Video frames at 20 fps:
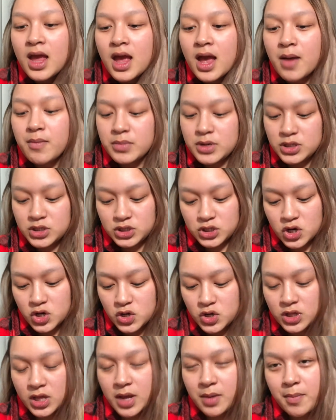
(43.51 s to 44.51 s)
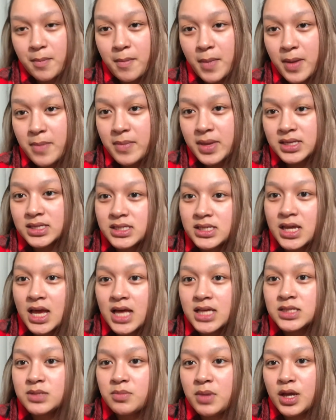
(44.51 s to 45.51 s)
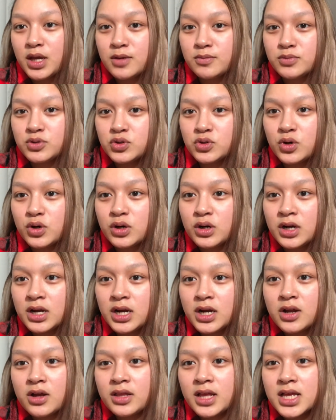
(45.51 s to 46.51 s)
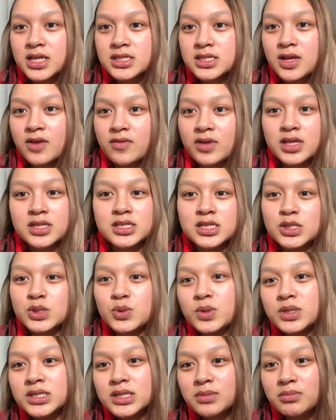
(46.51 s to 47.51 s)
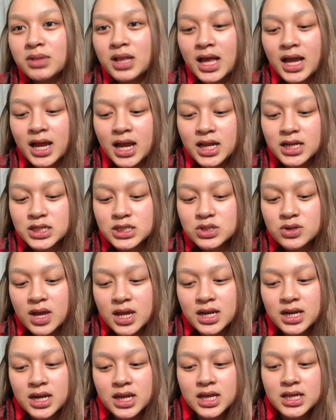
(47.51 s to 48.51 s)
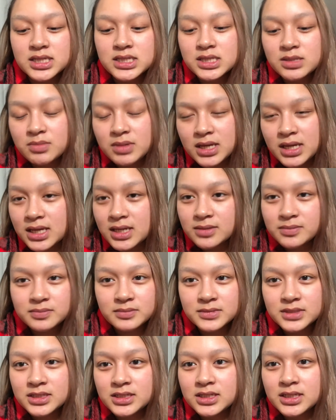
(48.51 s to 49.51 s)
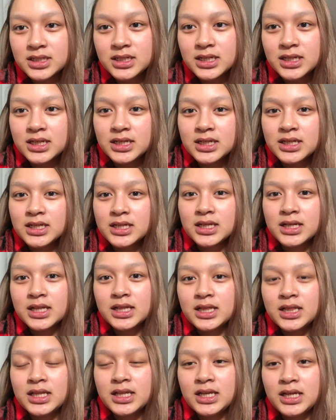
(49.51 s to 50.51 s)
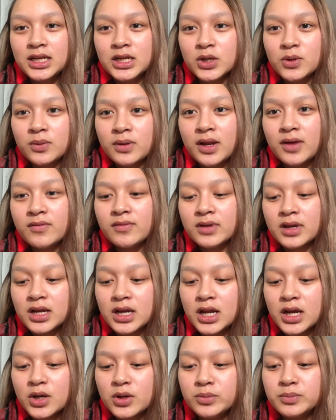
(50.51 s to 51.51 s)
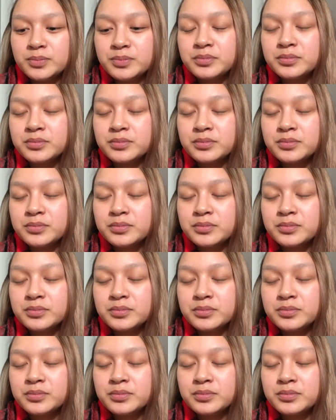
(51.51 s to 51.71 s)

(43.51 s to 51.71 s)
I'm gonna show you like my messy ass makeup drawer and all that stuff because this wasn't planned, so I didn't get to be clean or whatever, you know.